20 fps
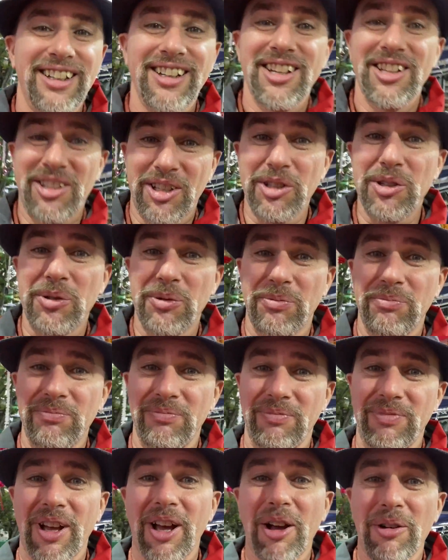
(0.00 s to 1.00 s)
This is
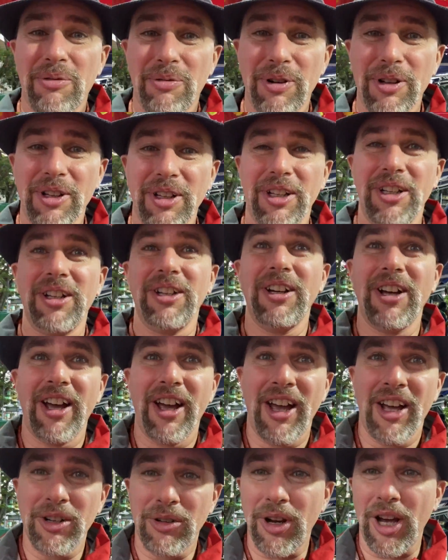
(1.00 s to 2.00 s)
a really
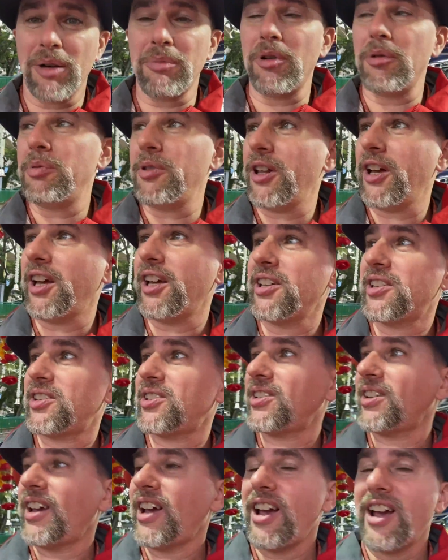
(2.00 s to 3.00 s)
incredible place
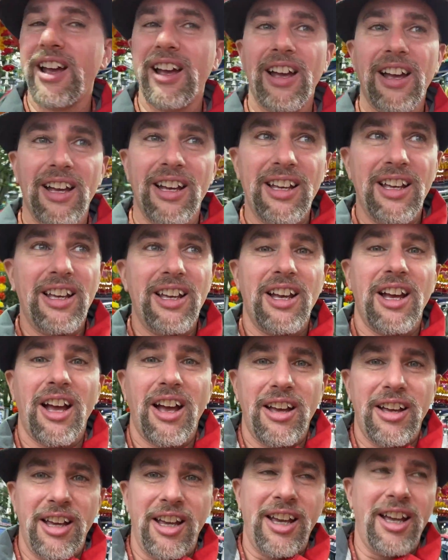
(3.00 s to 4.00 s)

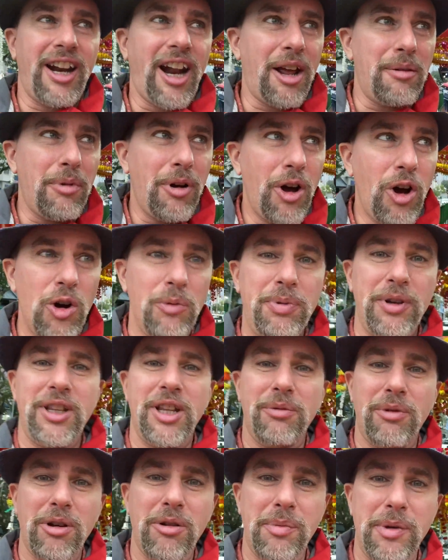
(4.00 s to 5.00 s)
and I'm hoping that
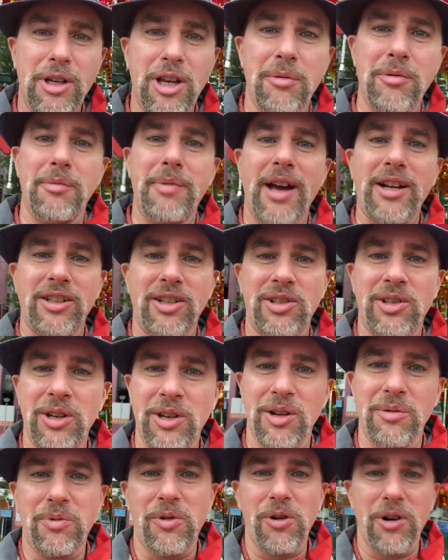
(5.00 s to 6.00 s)
we will be coming back to
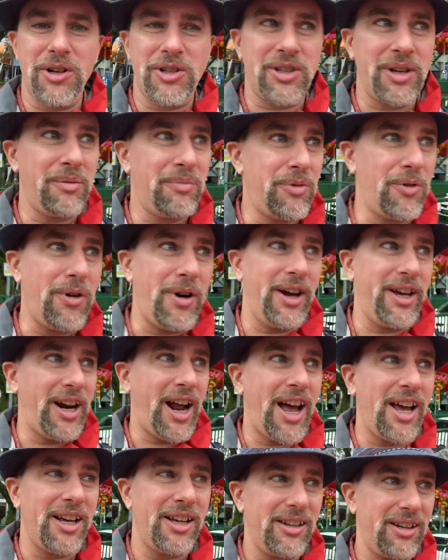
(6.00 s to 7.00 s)
Singapore at some point.
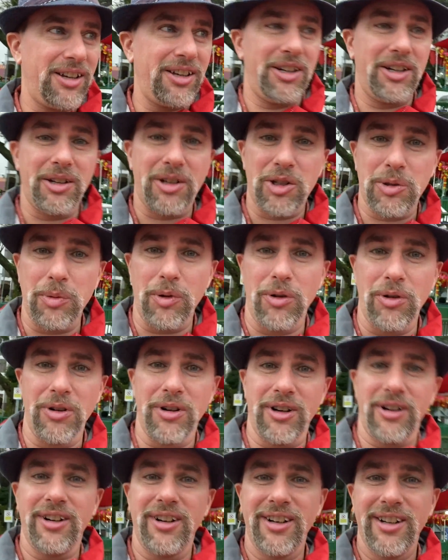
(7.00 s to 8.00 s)
I could
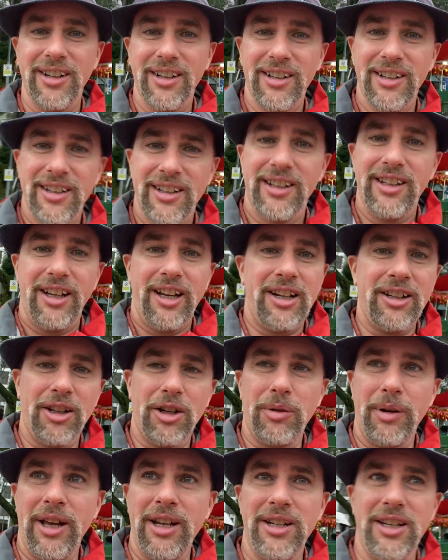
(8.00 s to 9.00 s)
explore in little
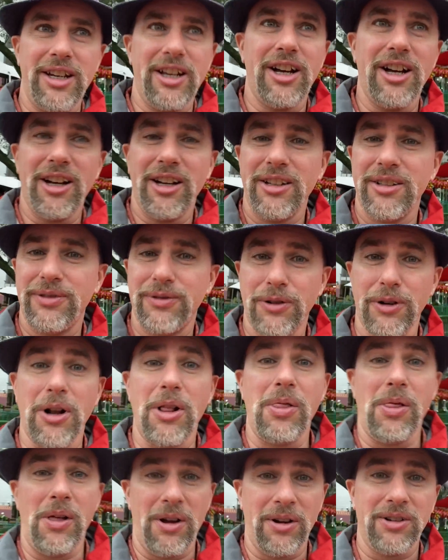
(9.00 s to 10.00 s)
India for a
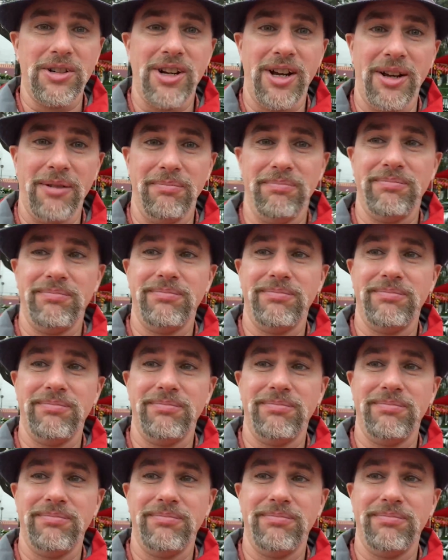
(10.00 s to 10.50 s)
long time.